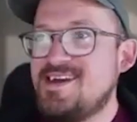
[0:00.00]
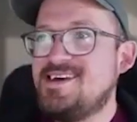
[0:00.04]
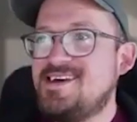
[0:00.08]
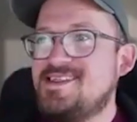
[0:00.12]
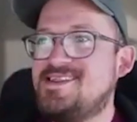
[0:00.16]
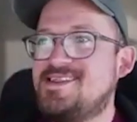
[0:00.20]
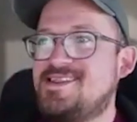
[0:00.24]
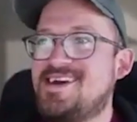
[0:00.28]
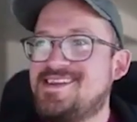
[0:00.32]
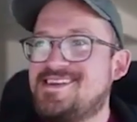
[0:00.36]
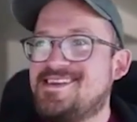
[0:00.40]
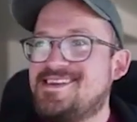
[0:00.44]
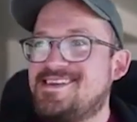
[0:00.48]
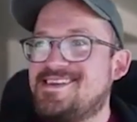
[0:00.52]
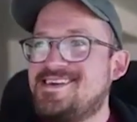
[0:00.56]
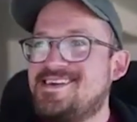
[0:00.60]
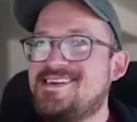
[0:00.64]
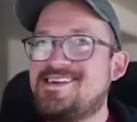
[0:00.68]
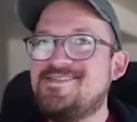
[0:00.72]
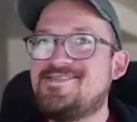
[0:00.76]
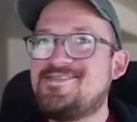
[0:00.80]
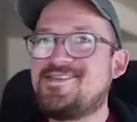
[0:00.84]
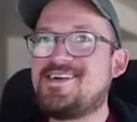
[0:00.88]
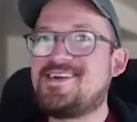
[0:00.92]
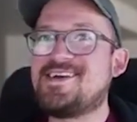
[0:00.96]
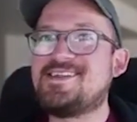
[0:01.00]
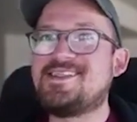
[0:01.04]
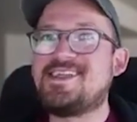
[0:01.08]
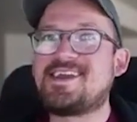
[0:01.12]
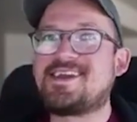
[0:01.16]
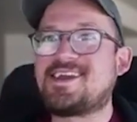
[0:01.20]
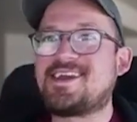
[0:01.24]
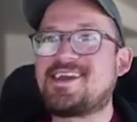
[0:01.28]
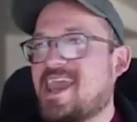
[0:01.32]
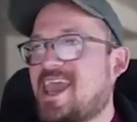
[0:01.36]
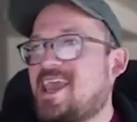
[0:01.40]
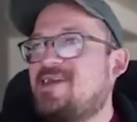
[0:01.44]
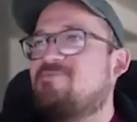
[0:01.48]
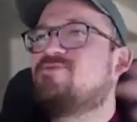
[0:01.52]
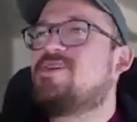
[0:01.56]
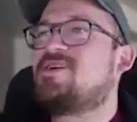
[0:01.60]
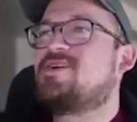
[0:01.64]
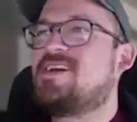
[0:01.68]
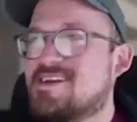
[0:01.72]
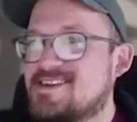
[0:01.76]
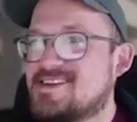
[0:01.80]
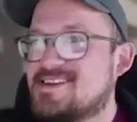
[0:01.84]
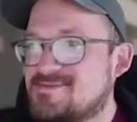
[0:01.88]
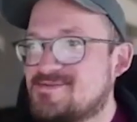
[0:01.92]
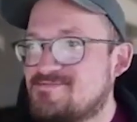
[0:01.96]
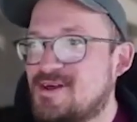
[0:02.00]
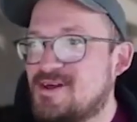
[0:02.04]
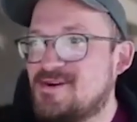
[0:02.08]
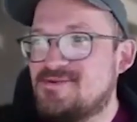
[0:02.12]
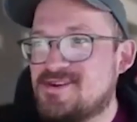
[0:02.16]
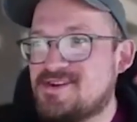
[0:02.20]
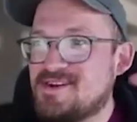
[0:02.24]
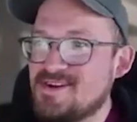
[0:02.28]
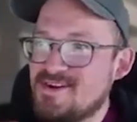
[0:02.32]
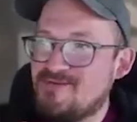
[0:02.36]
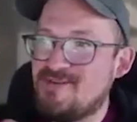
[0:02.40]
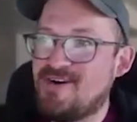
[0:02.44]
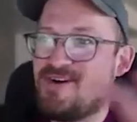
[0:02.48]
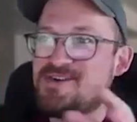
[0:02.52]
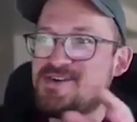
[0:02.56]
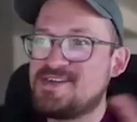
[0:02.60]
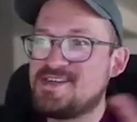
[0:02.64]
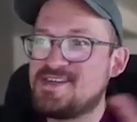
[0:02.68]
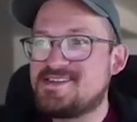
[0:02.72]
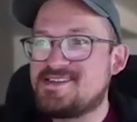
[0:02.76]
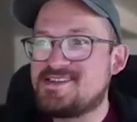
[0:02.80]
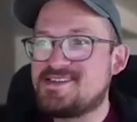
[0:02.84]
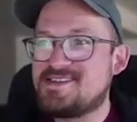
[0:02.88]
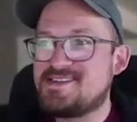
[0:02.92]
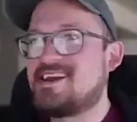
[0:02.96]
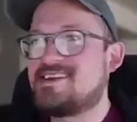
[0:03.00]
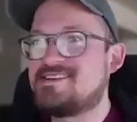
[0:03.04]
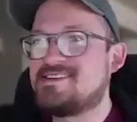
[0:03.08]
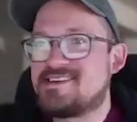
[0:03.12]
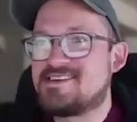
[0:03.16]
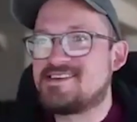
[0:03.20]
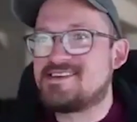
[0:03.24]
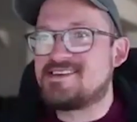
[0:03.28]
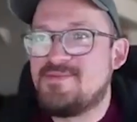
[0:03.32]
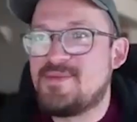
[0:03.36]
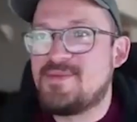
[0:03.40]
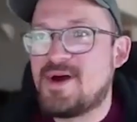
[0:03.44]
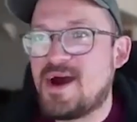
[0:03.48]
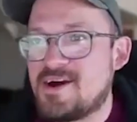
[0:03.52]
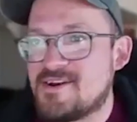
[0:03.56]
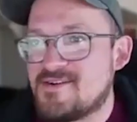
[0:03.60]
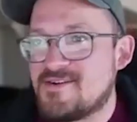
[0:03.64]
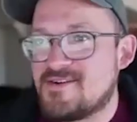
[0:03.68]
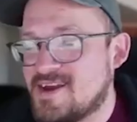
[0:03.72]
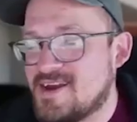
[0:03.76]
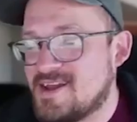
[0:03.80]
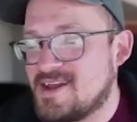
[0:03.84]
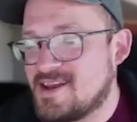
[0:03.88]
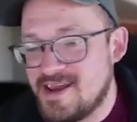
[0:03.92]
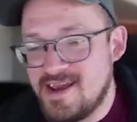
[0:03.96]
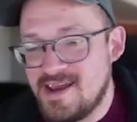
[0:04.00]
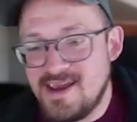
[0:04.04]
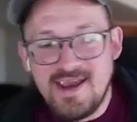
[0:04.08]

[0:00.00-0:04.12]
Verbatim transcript: then you get like a Cambrian explosion of all these things that come out of it.